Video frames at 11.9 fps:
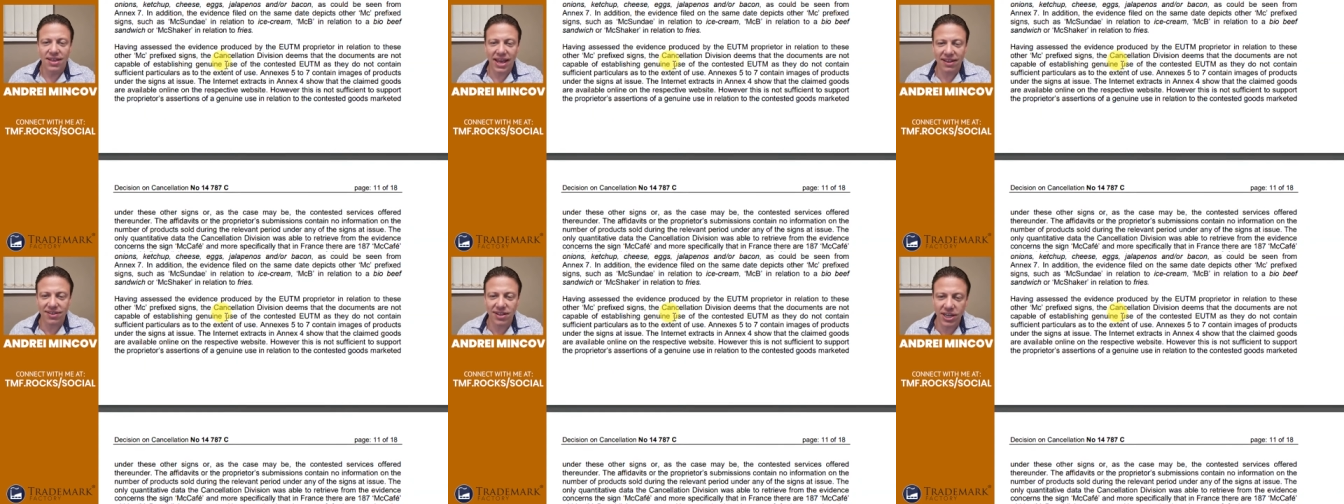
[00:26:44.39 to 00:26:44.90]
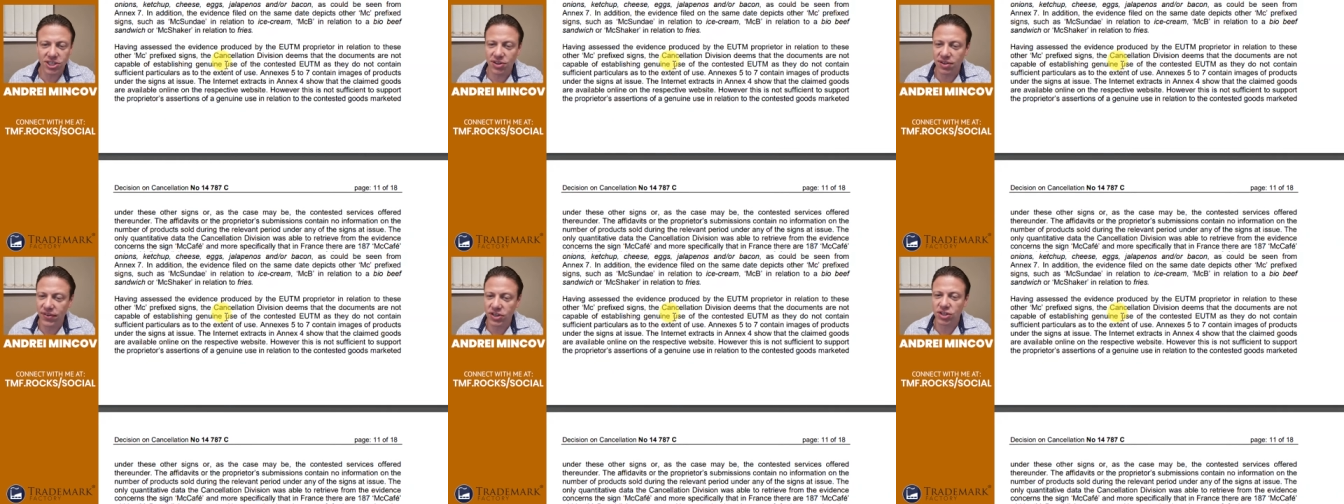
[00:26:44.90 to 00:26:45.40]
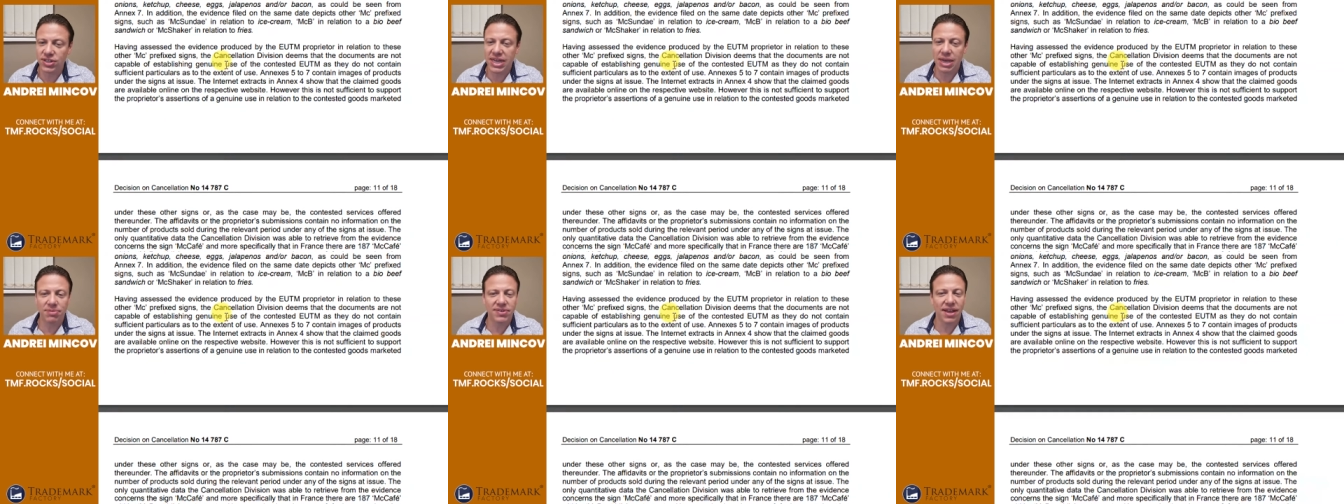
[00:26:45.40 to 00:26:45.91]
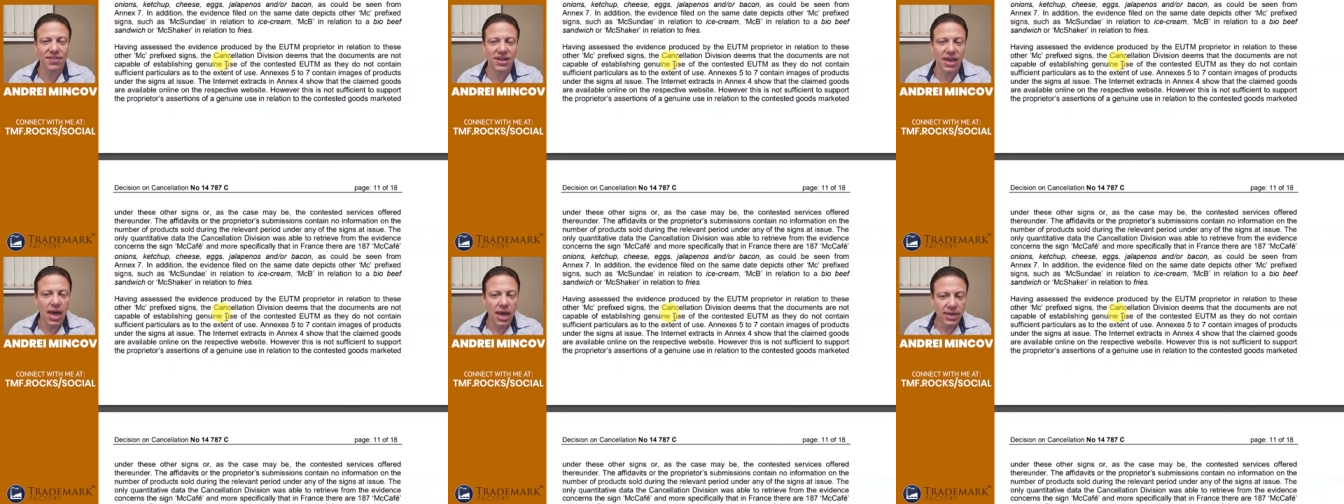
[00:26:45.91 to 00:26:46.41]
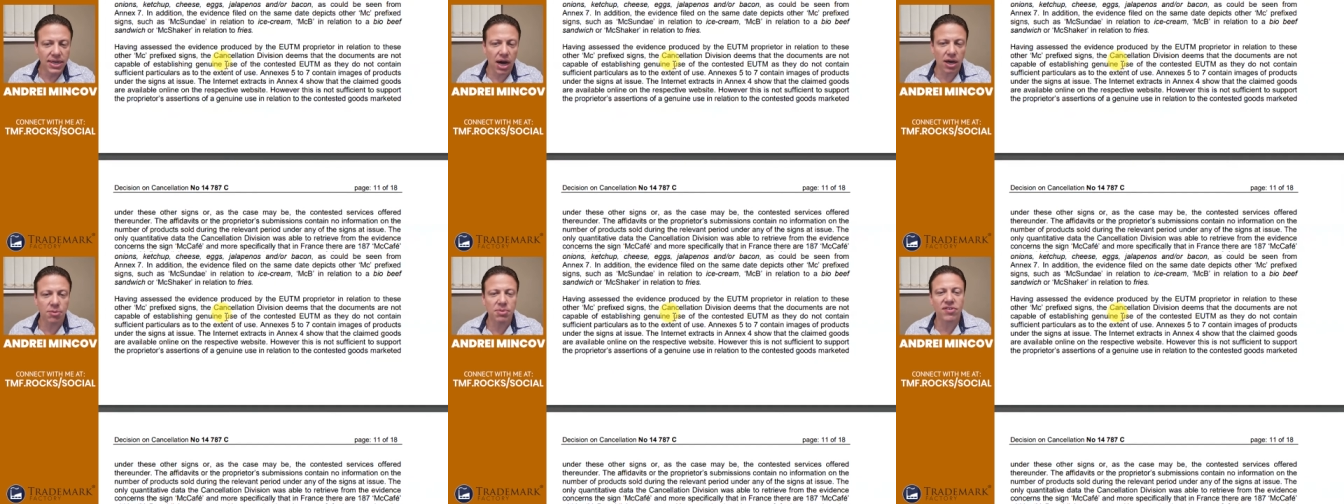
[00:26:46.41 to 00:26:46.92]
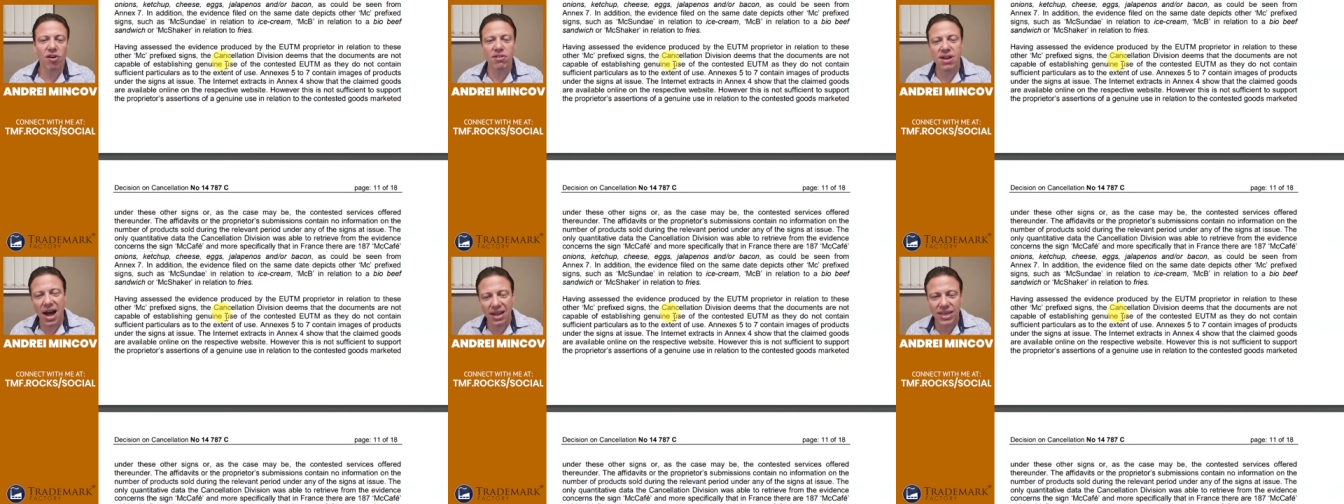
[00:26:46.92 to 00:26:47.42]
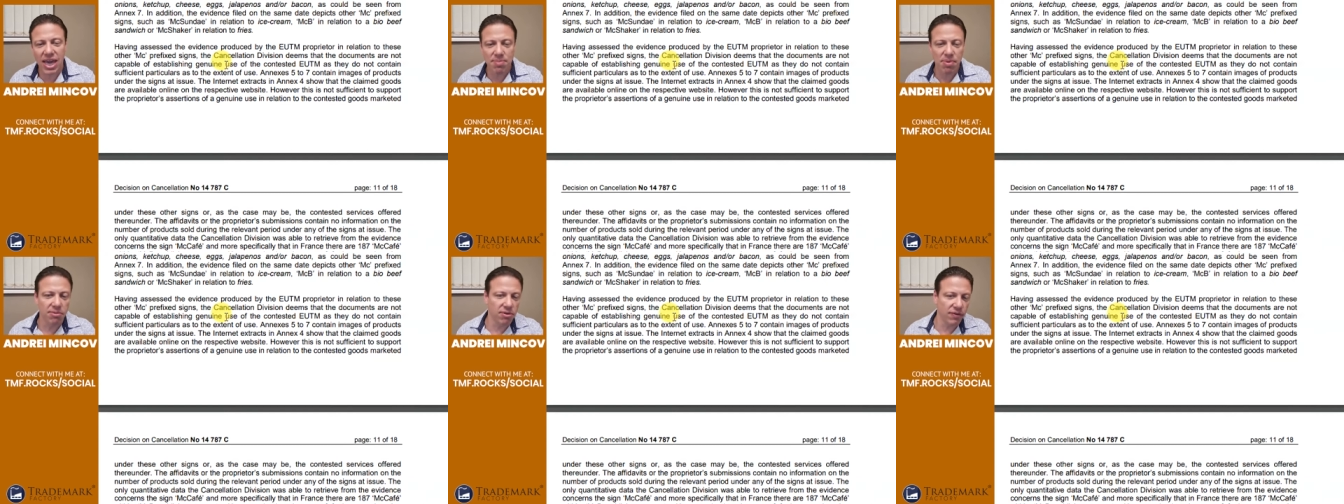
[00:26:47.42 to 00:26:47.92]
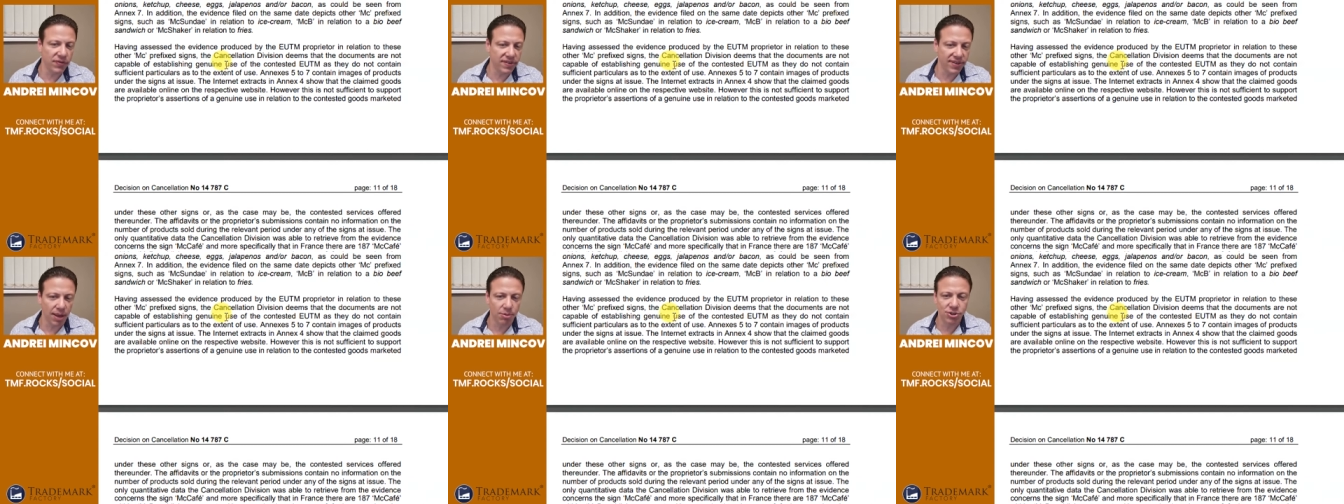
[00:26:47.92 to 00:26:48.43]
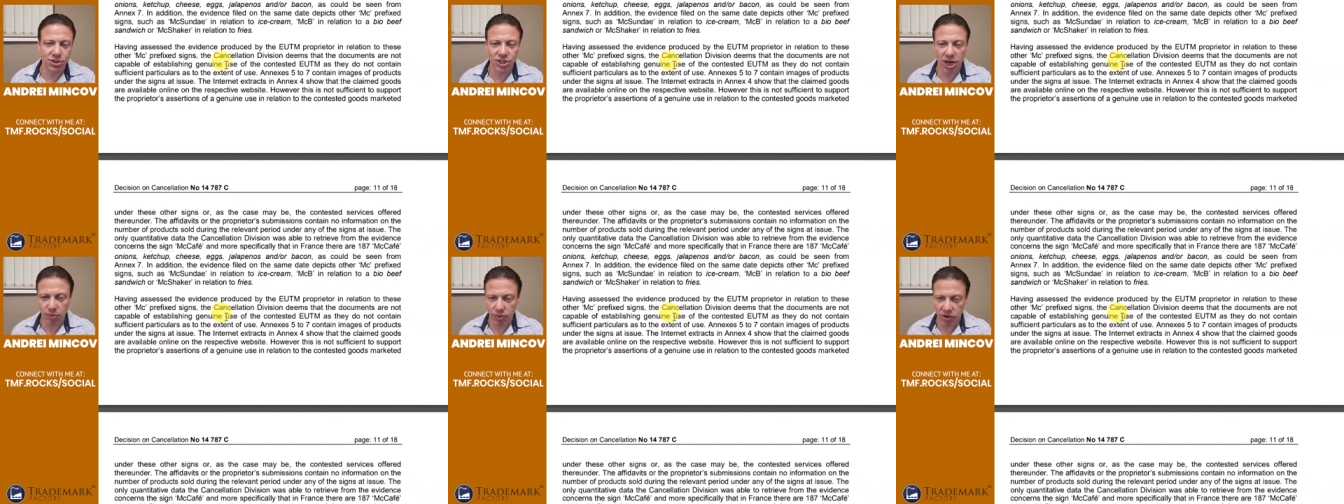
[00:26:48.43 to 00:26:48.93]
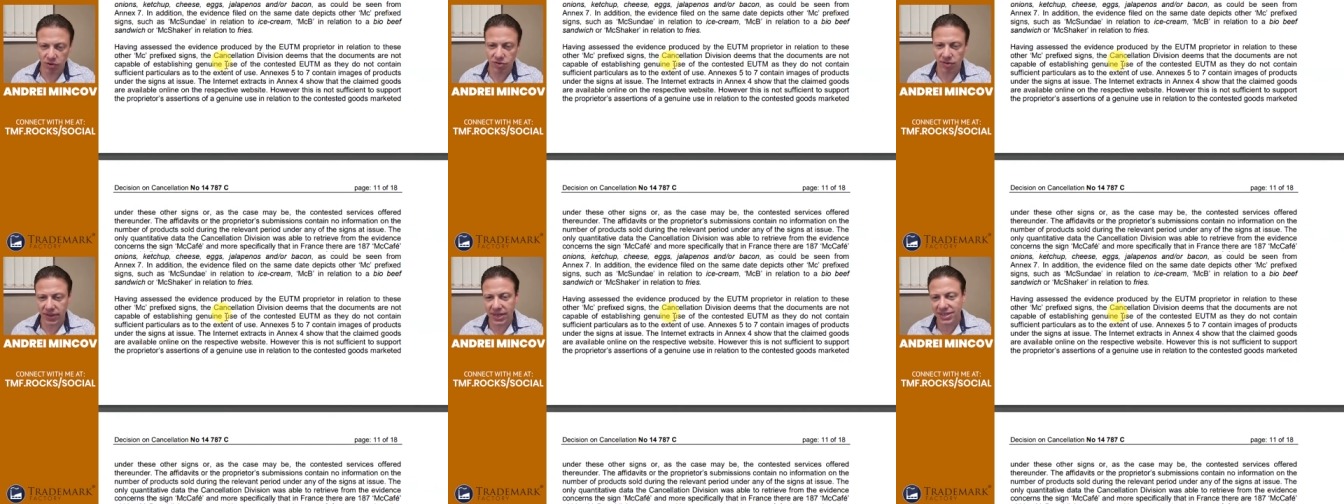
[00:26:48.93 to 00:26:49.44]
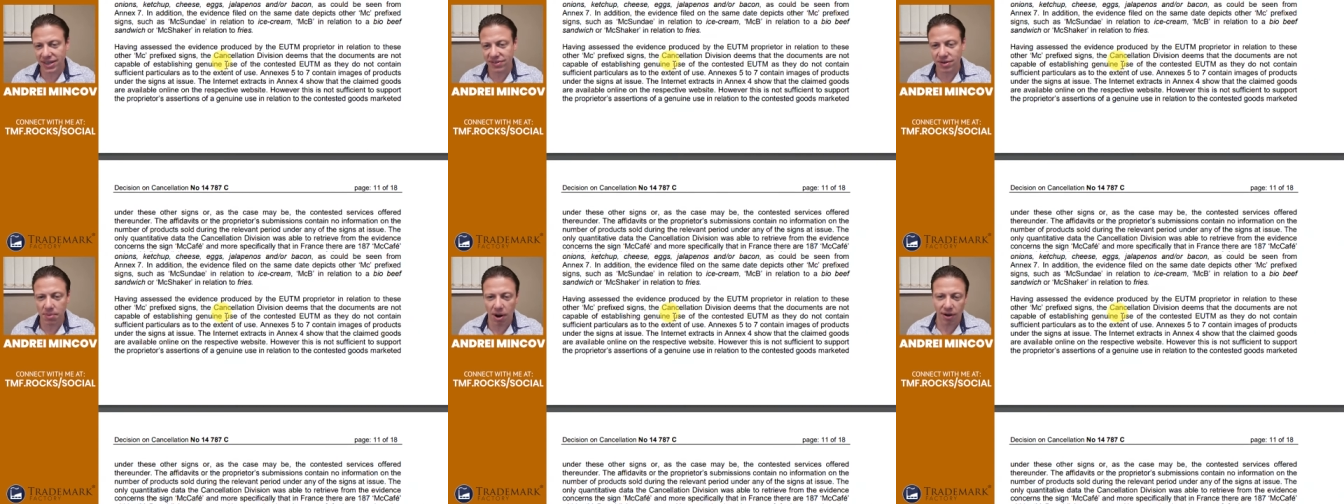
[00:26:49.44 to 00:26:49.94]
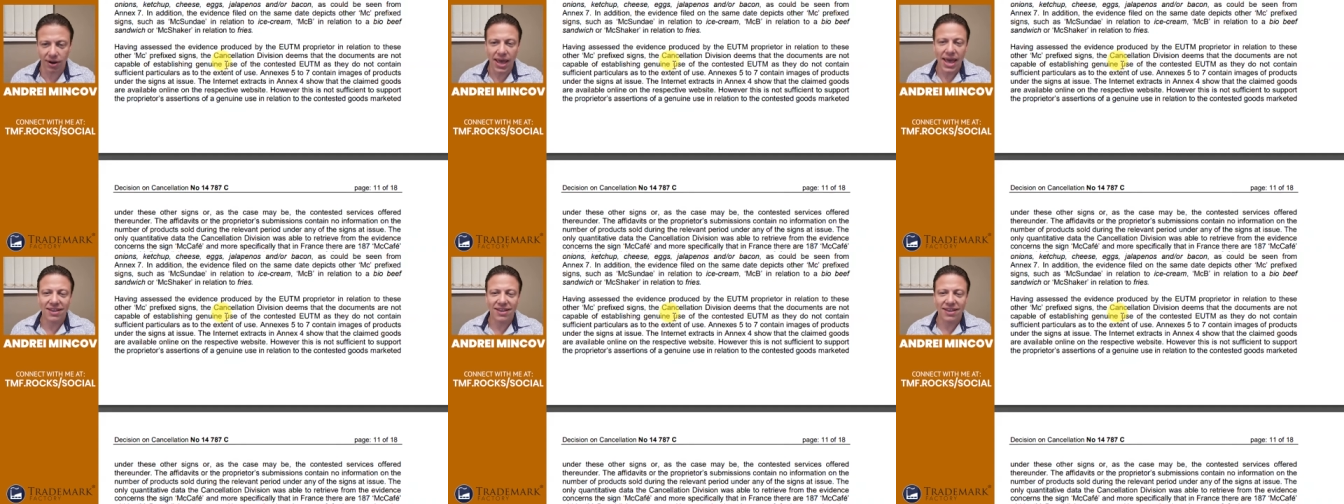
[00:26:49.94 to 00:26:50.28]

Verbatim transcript: cancellation division deems that the documents are not capable of establishing genuine use of the contested mark,